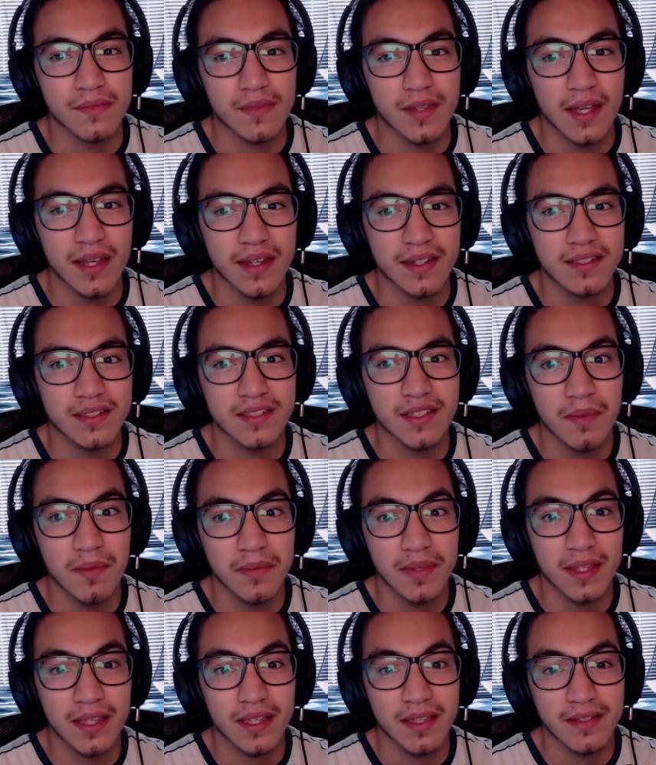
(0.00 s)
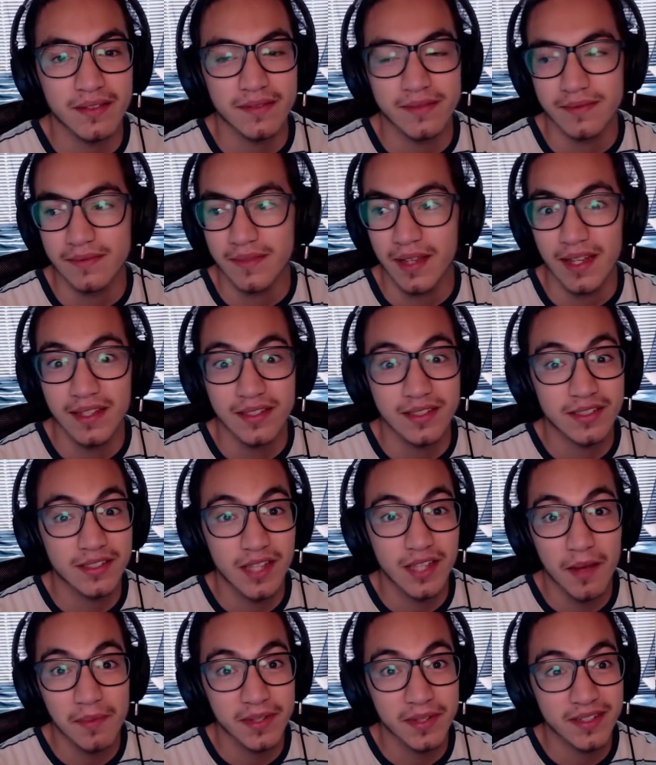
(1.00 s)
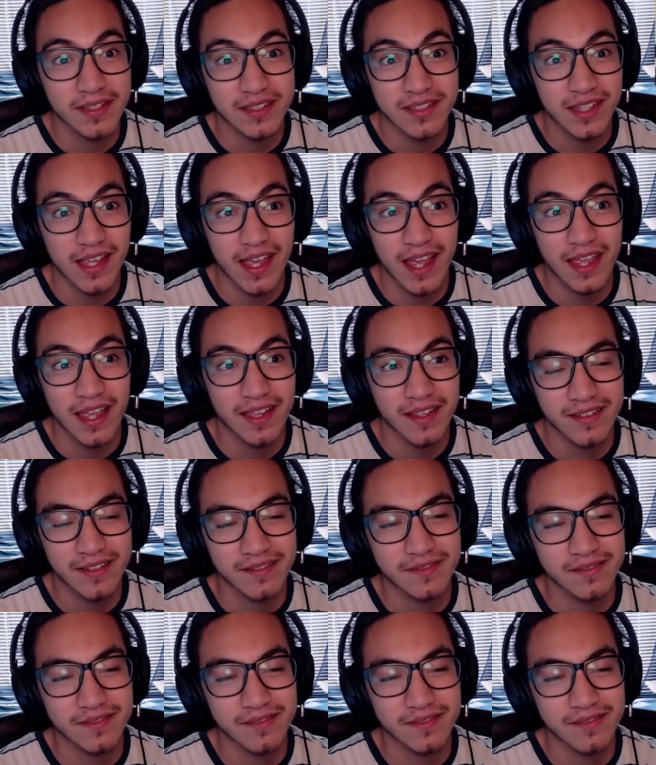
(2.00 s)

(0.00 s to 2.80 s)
had something. That's something to say.